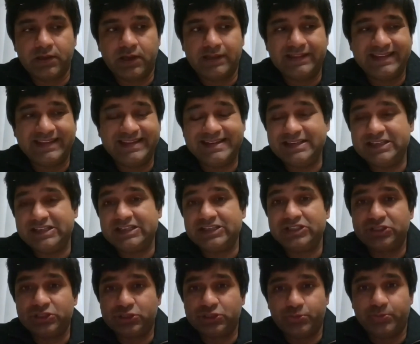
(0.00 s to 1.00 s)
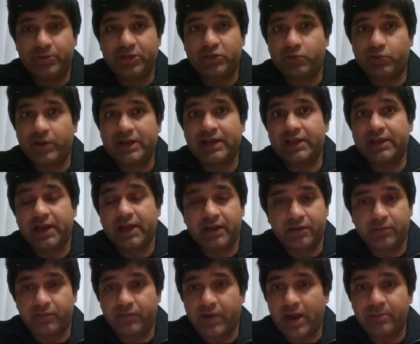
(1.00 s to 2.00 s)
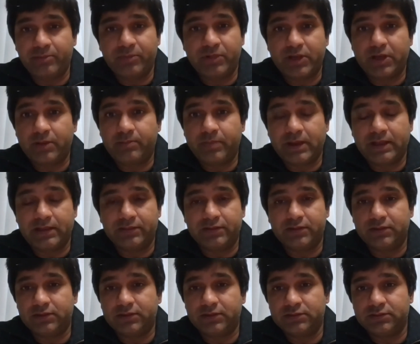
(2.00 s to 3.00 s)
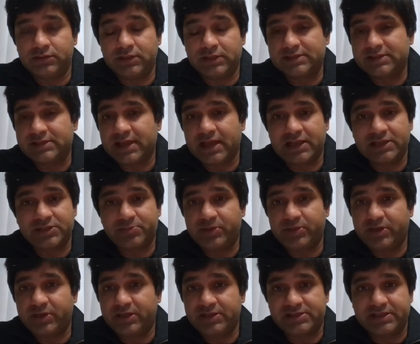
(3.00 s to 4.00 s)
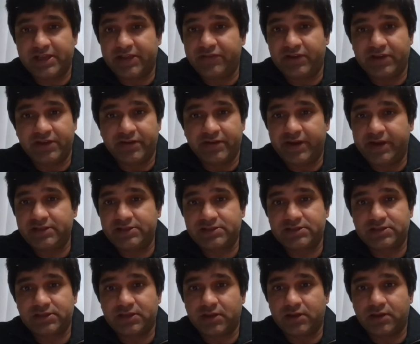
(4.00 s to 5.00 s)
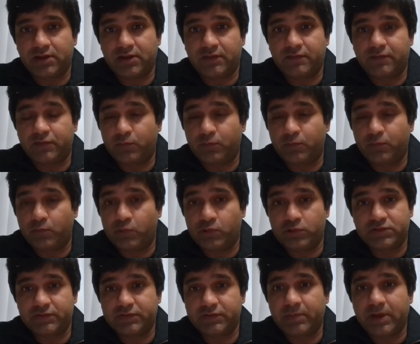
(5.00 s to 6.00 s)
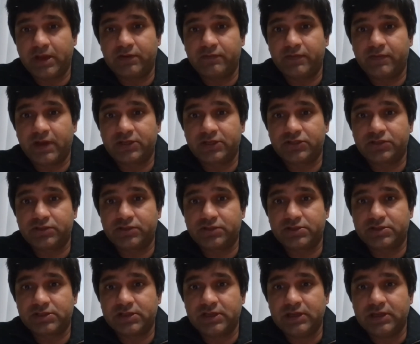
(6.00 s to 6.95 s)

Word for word: they need to be quickly kind of ramped up and this has been a saving grace uh, for most of the manufacturers